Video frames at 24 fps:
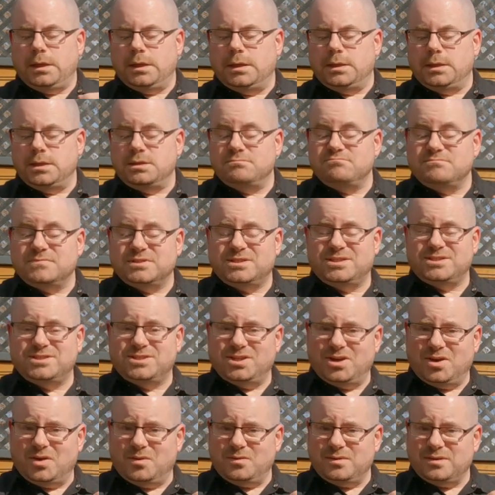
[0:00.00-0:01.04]
And um,
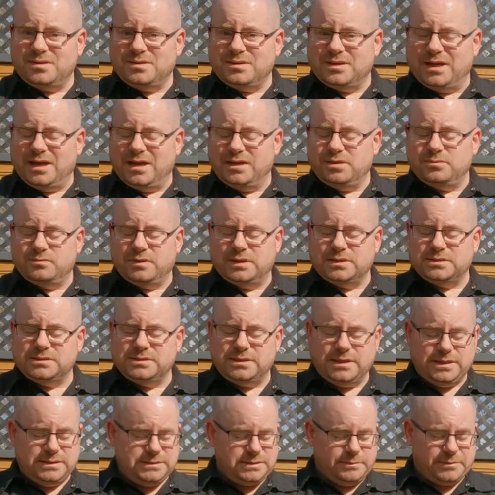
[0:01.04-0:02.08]
so, I do want to
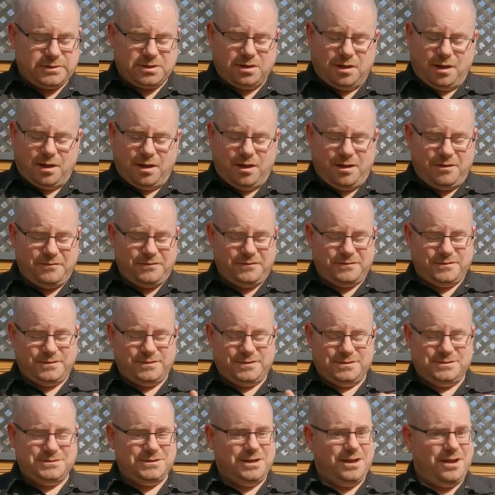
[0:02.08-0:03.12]
say something off
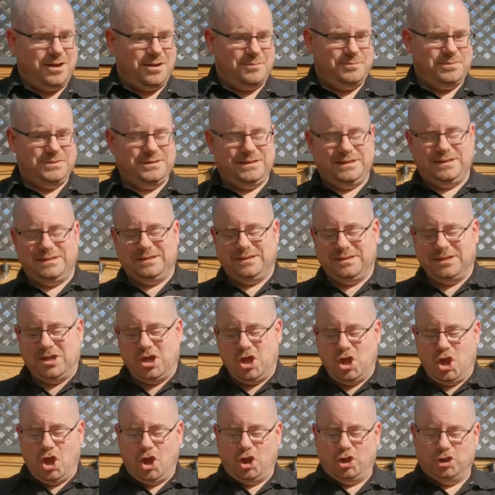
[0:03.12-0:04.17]
the top.
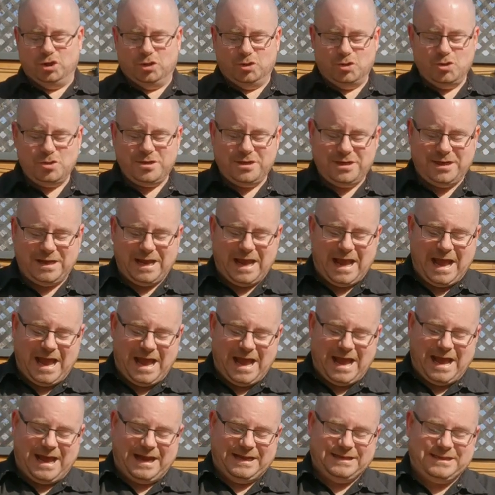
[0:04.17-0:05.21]
Look
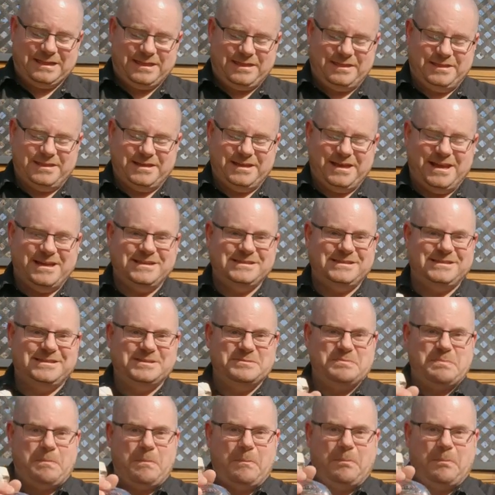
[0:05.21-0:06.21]
at this